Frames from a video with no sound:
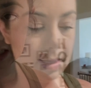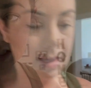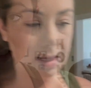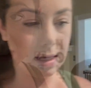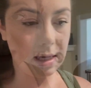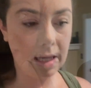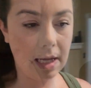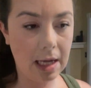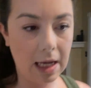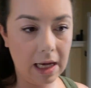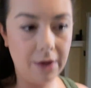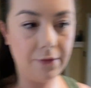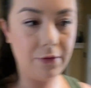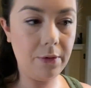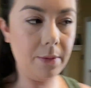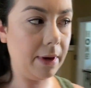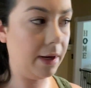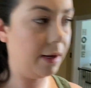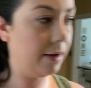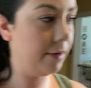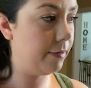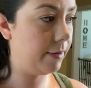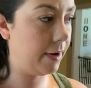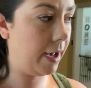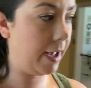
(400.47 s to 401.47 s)
I have
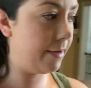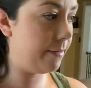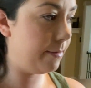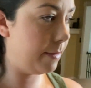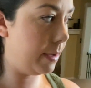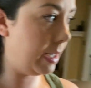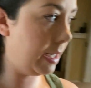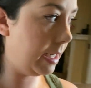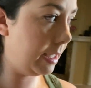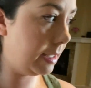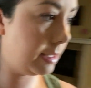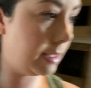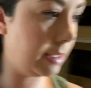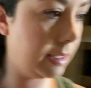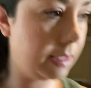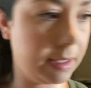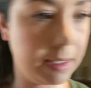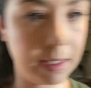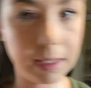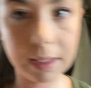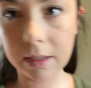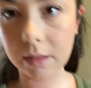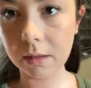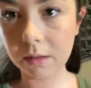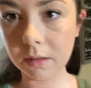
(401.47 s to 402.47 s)
about 5 minutes
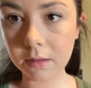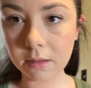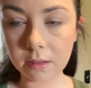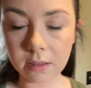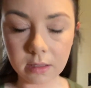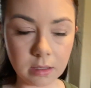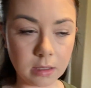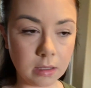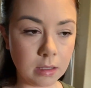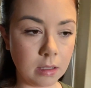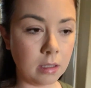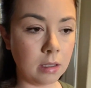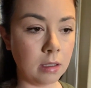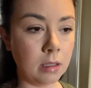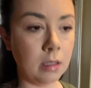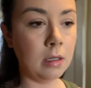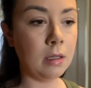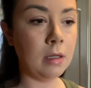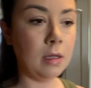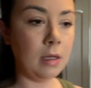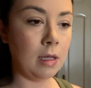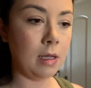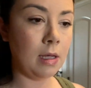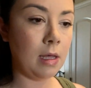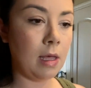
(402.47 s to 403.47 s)
until
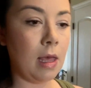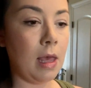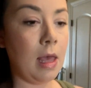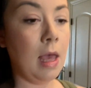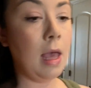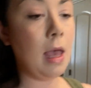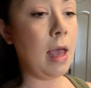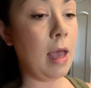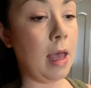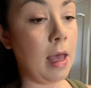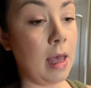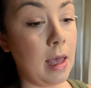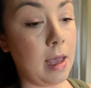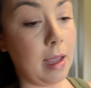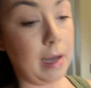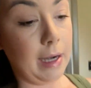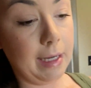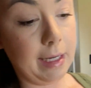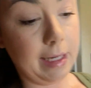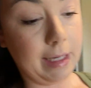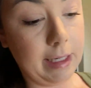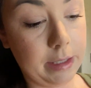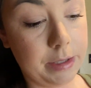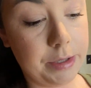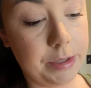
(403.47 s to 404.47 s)
I need